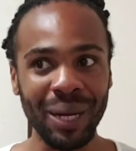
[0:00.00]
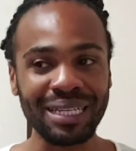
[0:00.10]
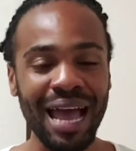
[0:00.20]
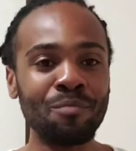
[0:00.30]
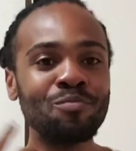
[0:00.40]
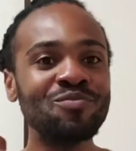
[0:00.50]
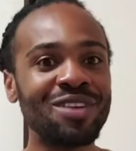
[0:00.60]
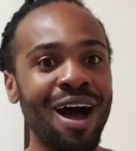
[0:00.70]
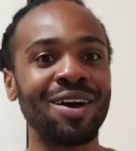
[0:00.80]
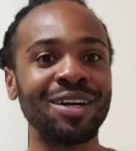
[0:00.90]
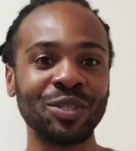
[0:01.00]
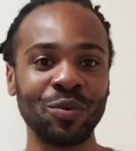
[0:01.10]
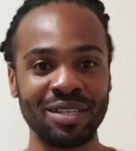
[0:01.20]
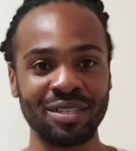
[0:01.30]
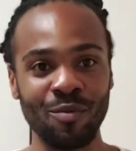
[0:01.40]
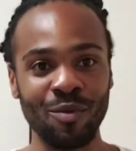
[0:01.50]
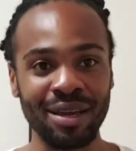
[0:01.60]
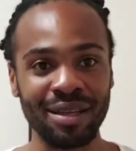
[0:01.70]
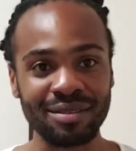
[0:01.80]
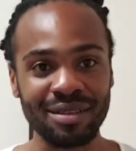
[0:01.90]
but I'm not going to waste
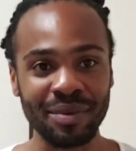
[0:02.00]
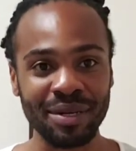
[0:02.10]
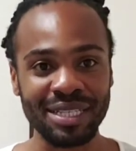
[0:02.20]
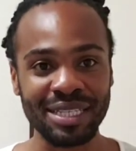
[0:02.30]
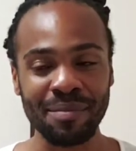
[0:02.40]
someone else's money.